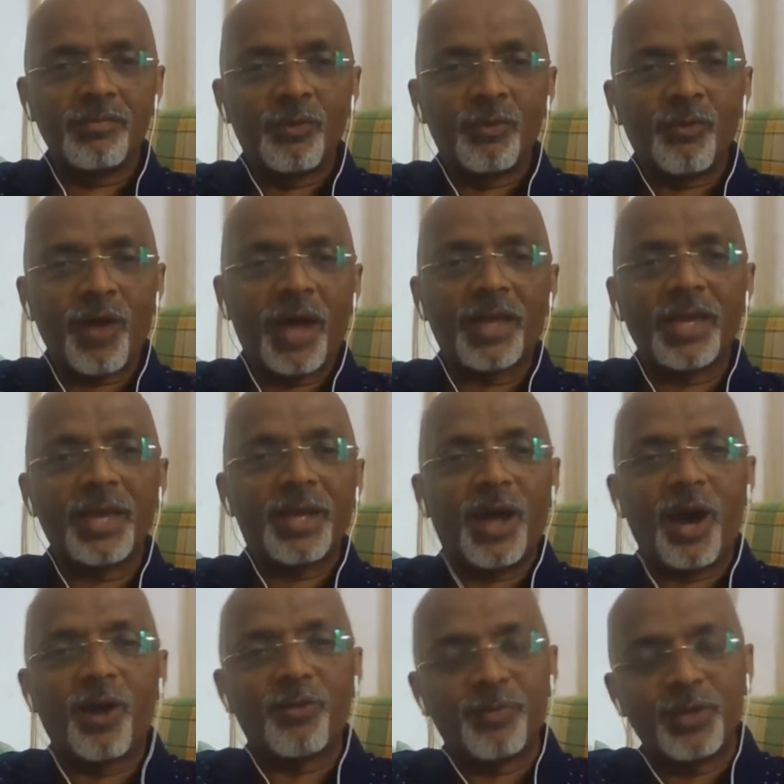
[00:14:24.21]
Why and
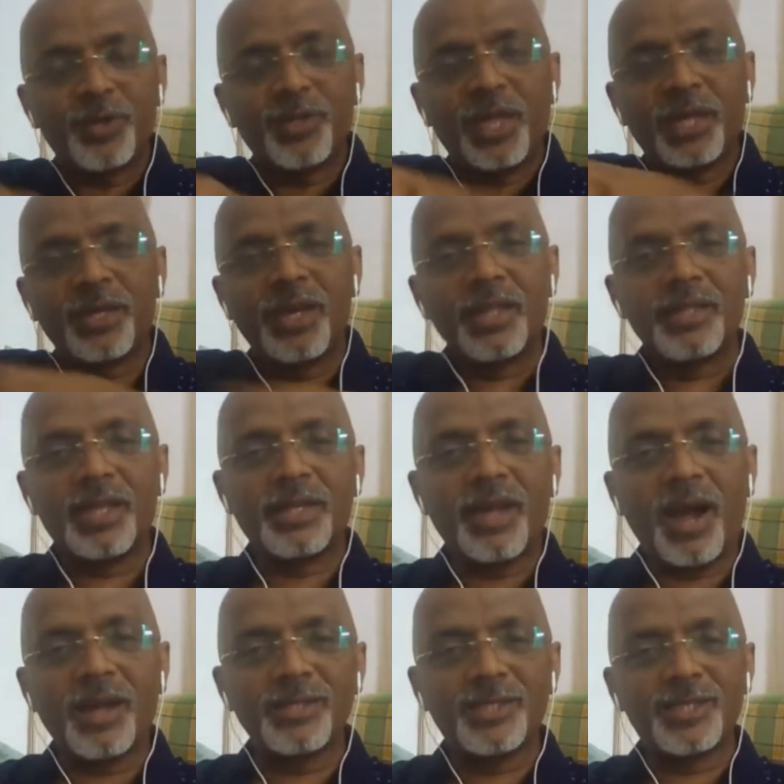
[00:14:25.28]
how? That
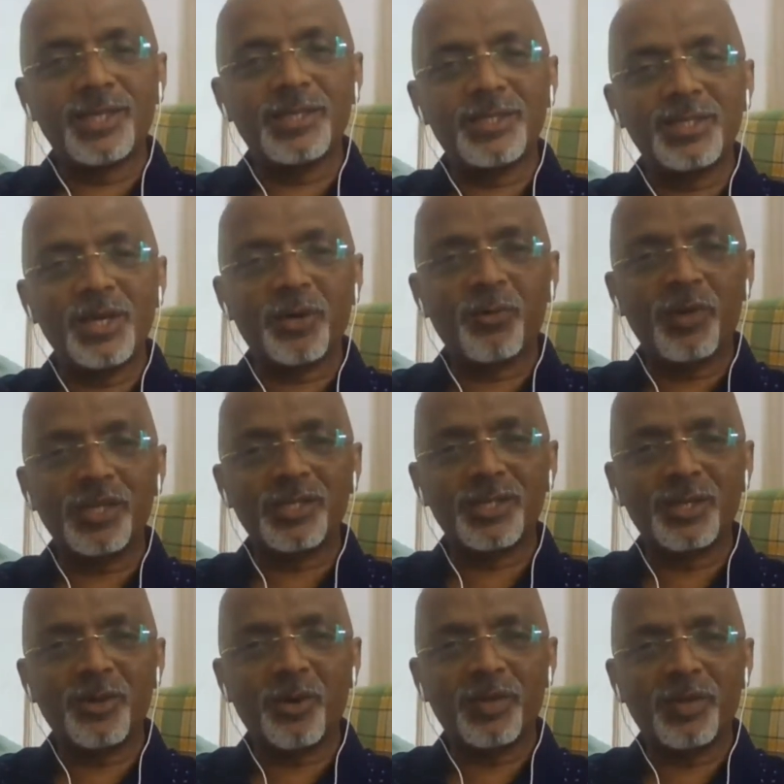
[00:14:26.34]
answers your
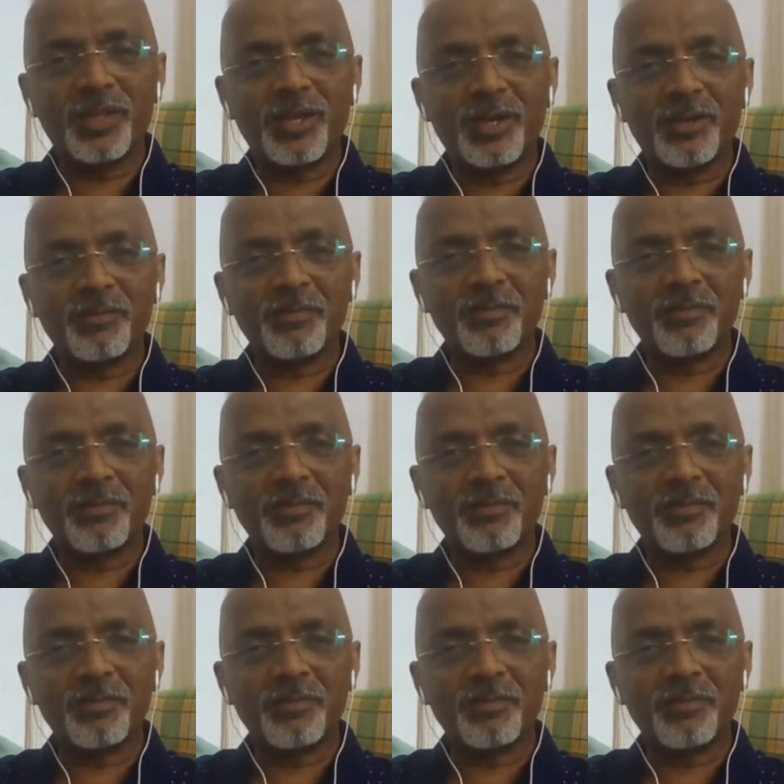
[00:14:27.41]
question over there.